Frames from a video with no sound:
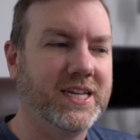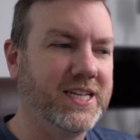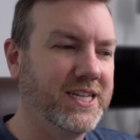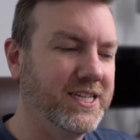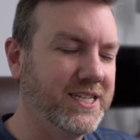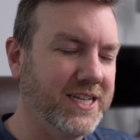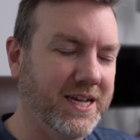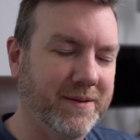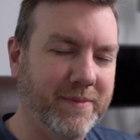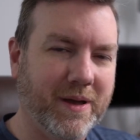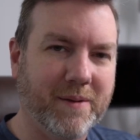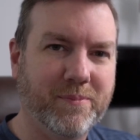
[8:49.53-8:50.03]

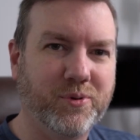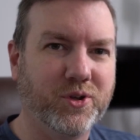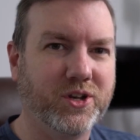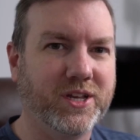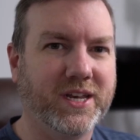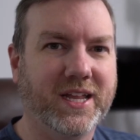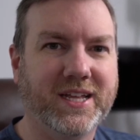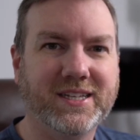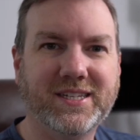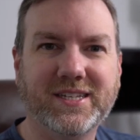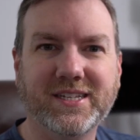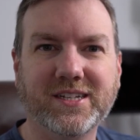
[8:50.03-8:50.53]
Anytime I put
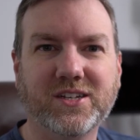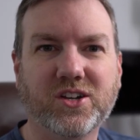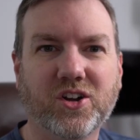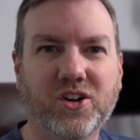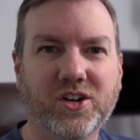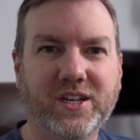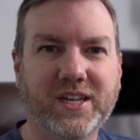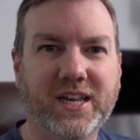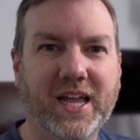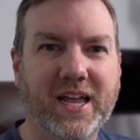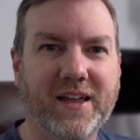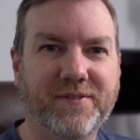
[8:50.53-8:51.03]
an S D
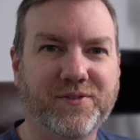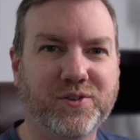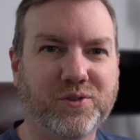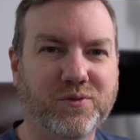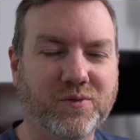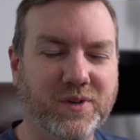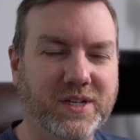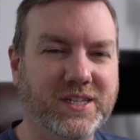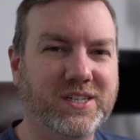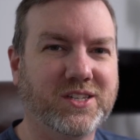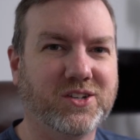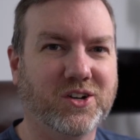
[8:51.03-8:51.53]
card in, I have to
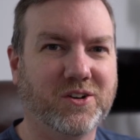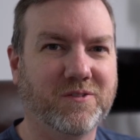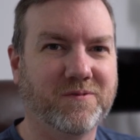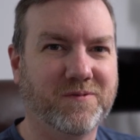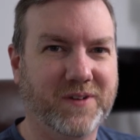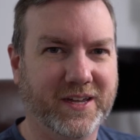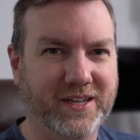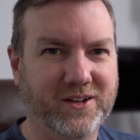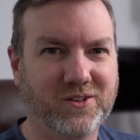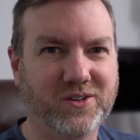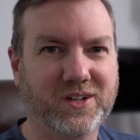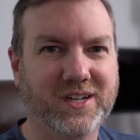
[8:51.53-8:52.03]
restart
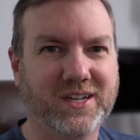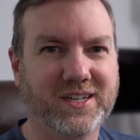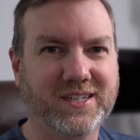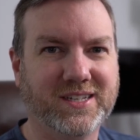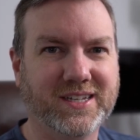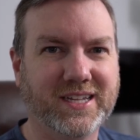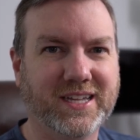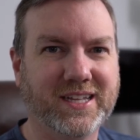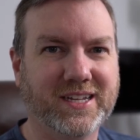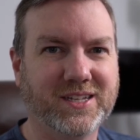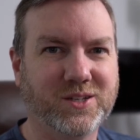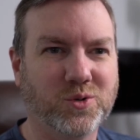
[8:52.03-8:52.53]
Final Cut
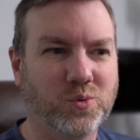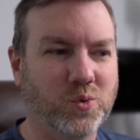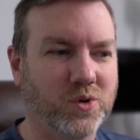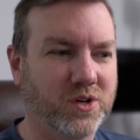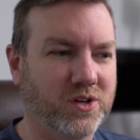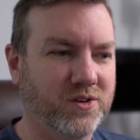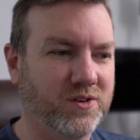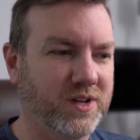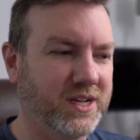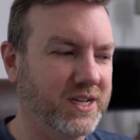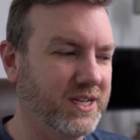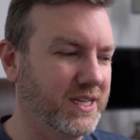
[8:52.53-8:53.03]
to get it to
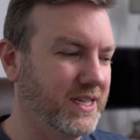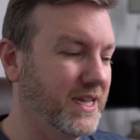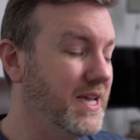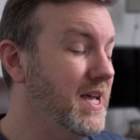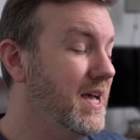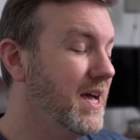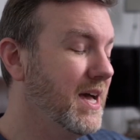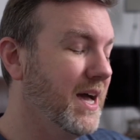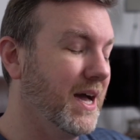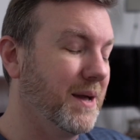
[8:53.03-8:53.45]
work correctly.